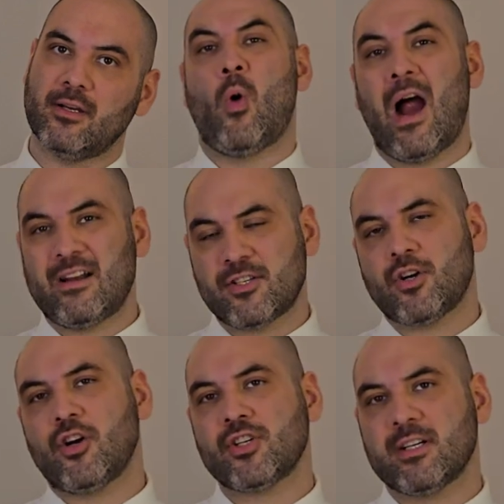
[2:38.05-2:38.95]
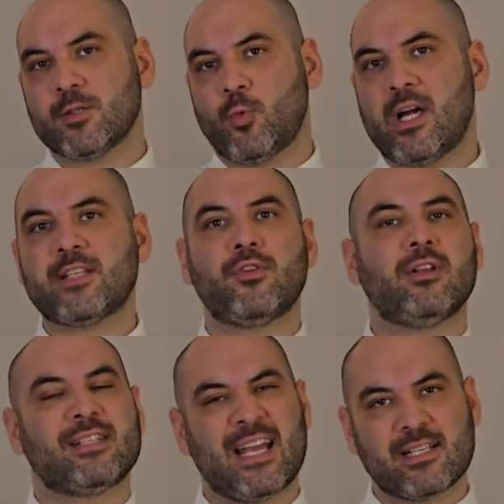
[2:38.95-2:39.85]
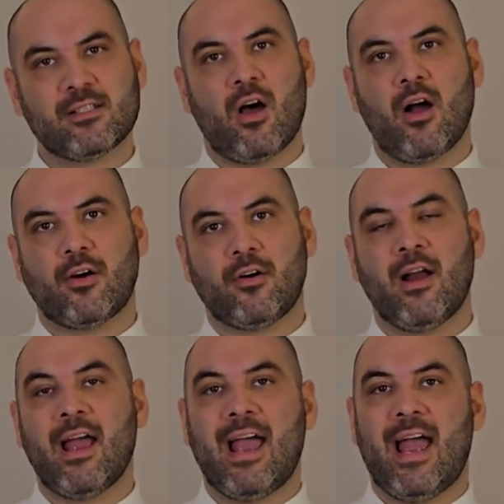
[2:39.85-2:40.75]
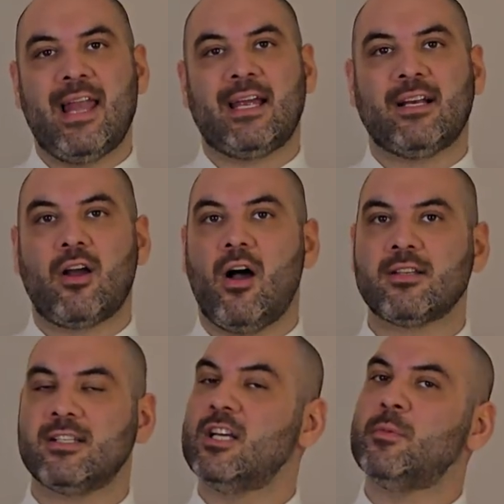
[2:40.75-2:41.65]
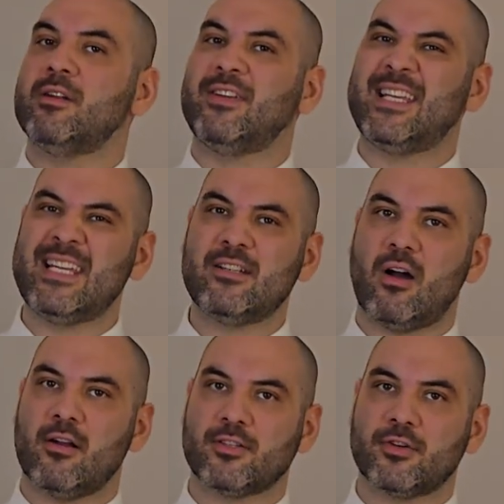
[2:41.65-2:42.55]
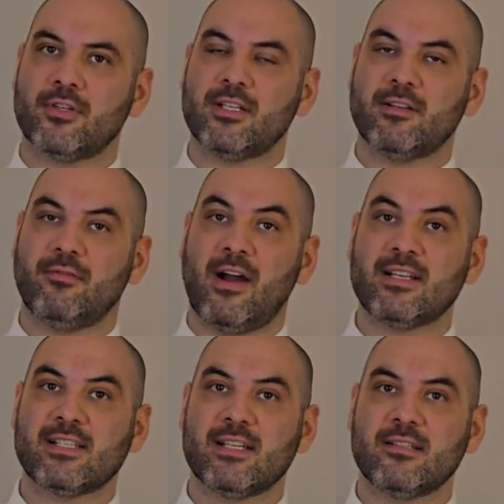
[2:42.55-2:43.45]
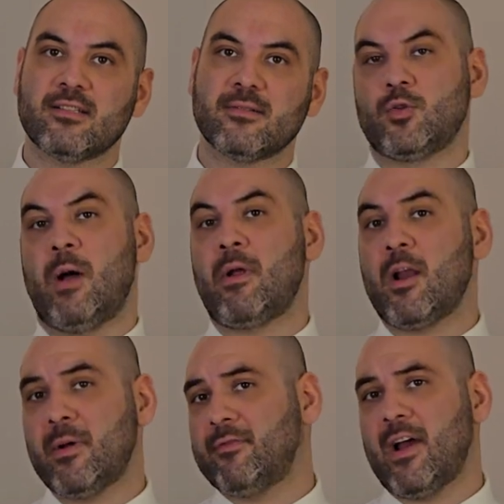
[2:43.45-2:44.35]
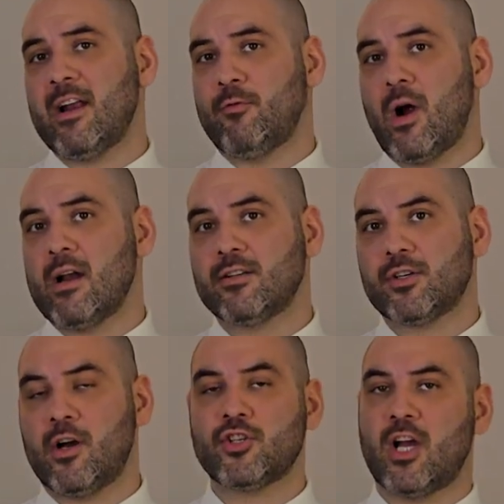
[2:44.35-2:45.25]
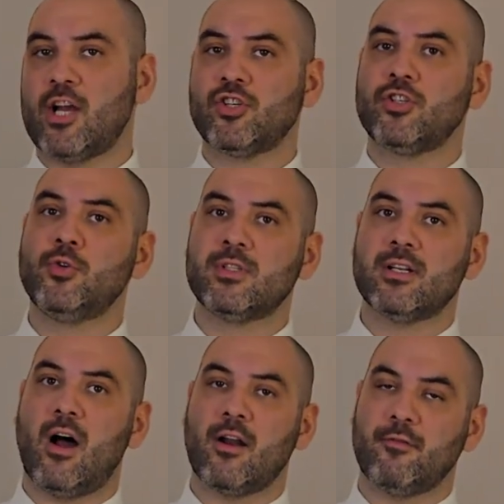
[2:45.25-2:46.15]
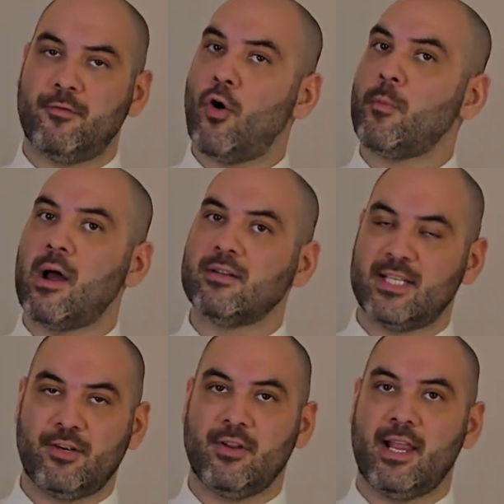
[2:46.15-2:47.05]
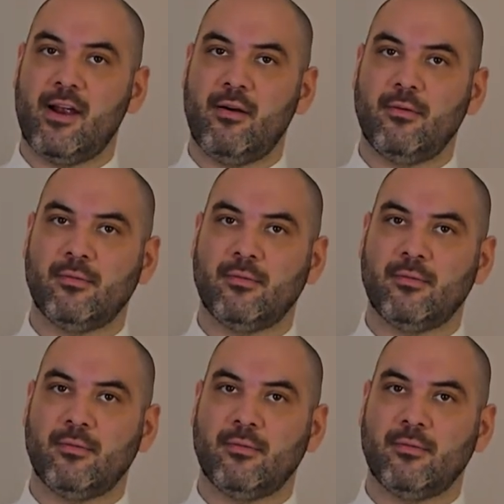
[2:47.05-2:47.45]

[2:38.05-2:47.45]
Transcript: Wireless charging is wasteful. It takes longer, and it can cause a little bit of heat on certain devices. So I'm not a big fan of wireless charge. I just use it on a phone mount here and there.